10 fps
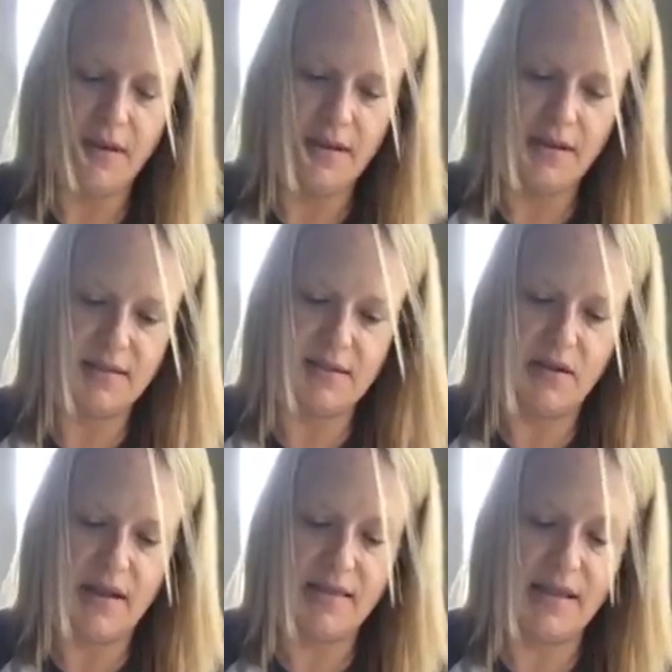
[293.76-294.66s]
So,
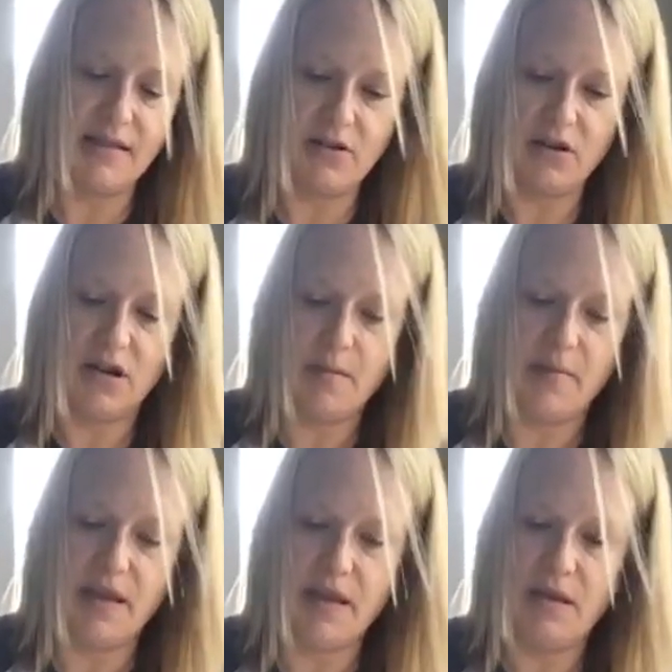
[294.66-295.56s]
and these are going to
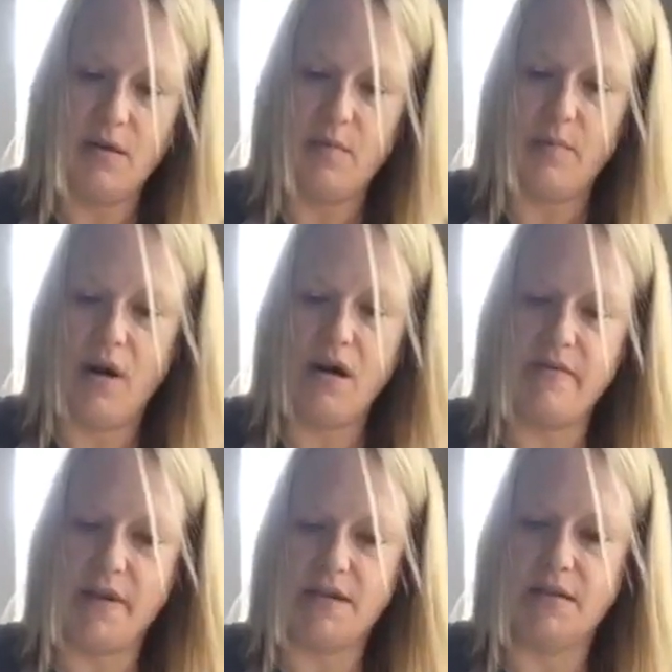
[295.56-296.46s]
be part of it.